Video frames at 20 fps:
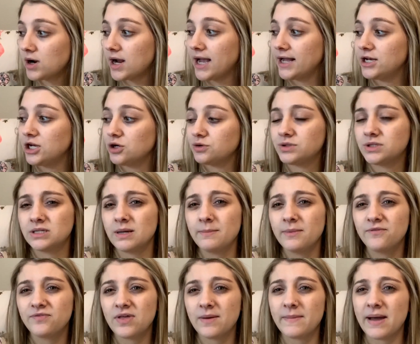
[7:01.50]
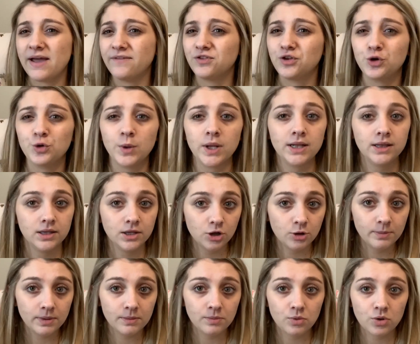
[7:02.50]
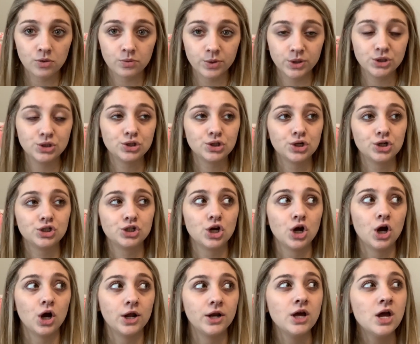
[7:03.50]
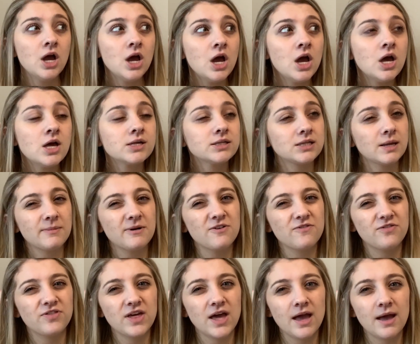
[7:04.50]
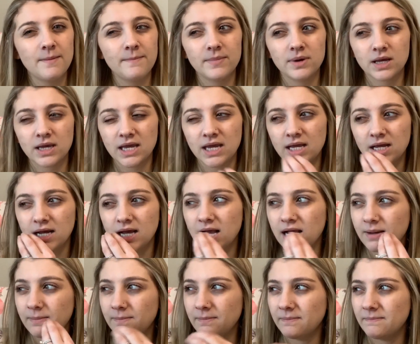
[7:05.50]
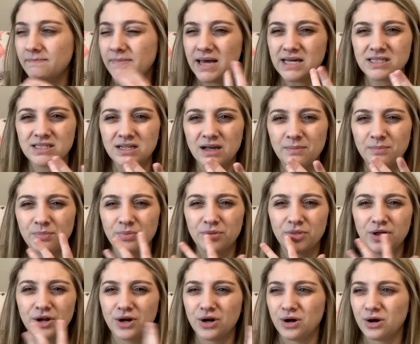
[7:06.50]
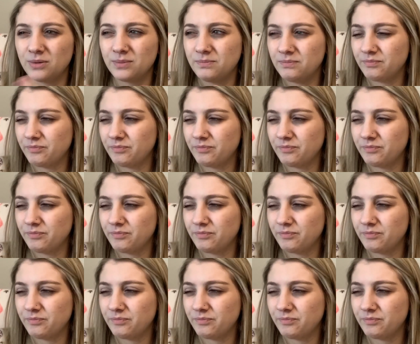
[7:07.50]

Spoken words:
I know some of them, I have to do a little bit more research on. Some of them can mess up their...